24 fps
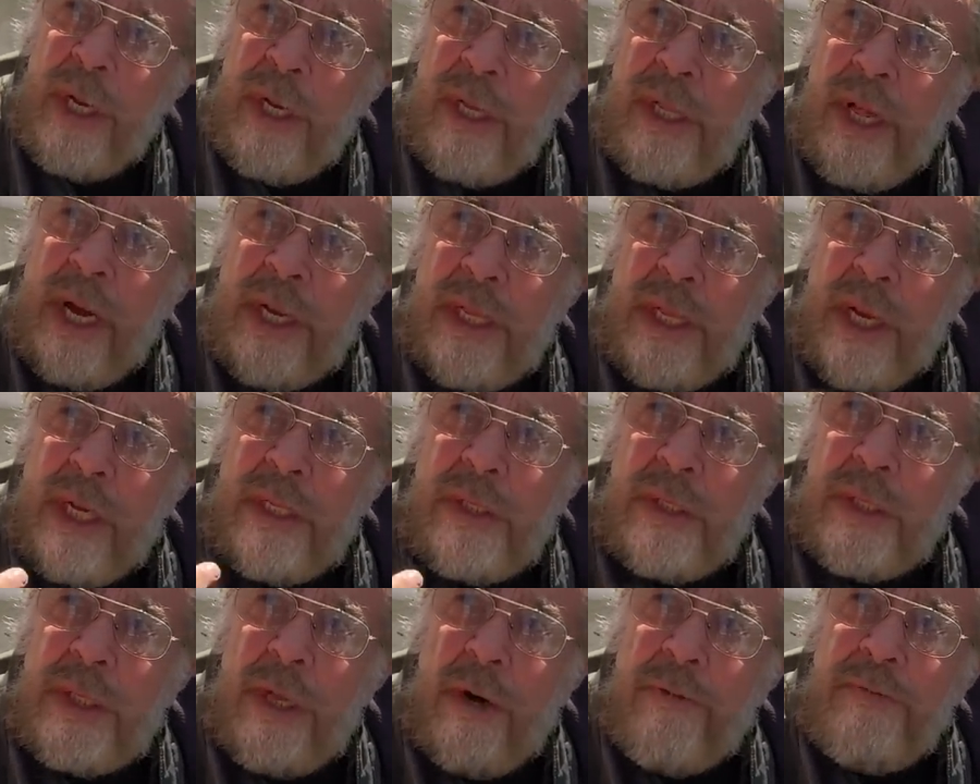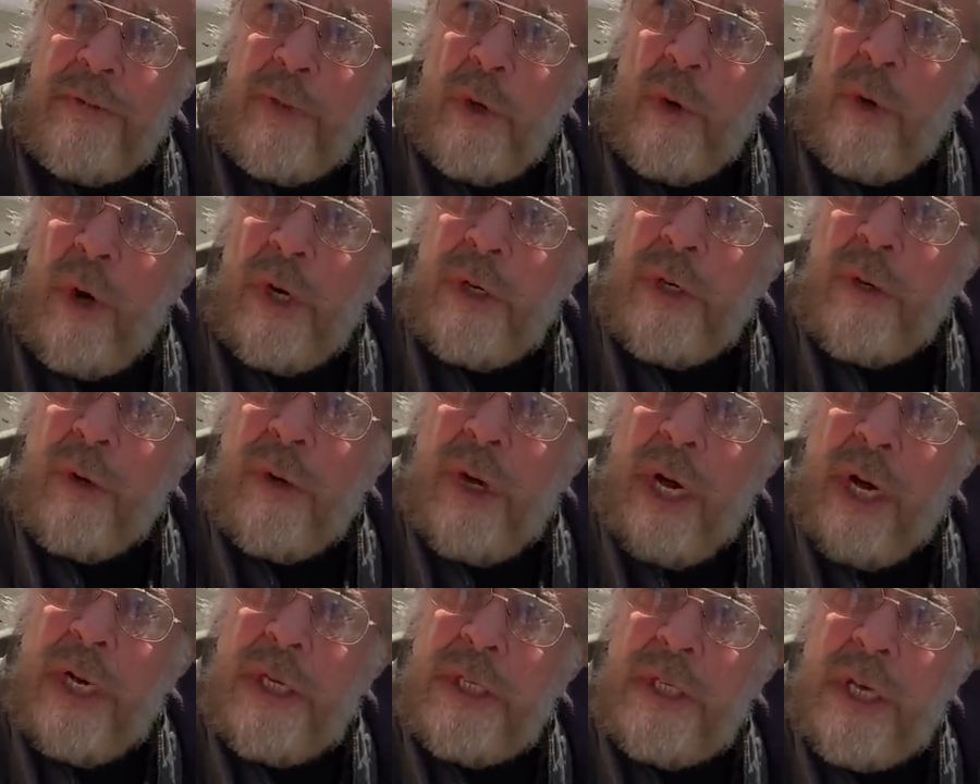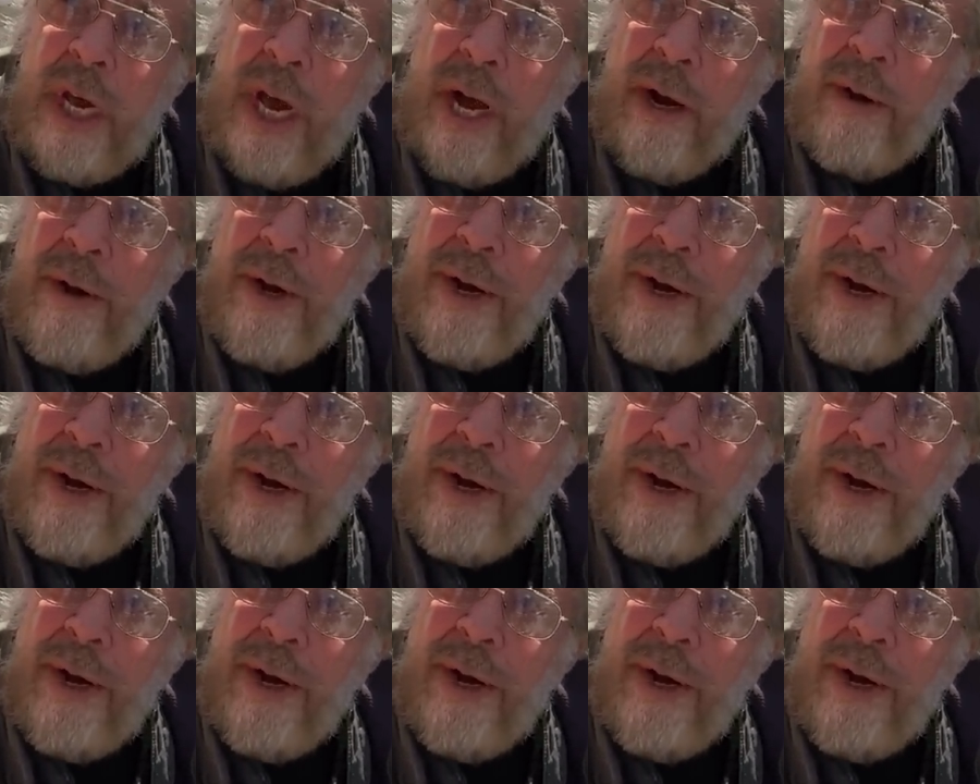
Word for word: like that stuffed dog you guys carry